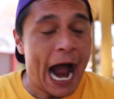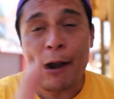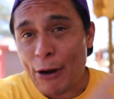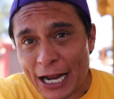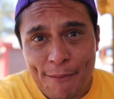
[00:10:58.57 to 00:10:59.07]

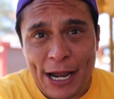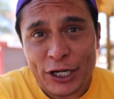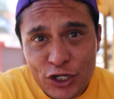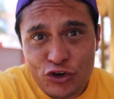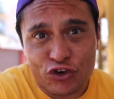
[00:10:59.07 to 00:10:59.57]
I
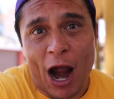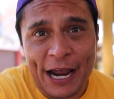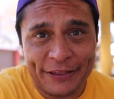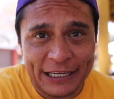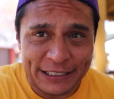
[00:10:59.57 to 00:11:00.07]
recommend you
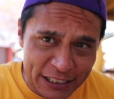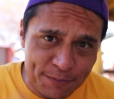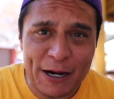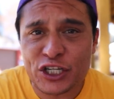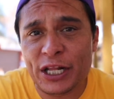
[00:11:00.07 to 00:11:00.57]
trying this,
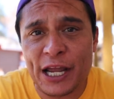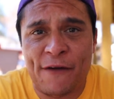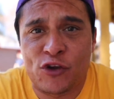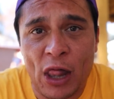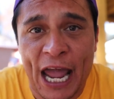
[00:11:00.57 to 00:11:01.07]
especially if you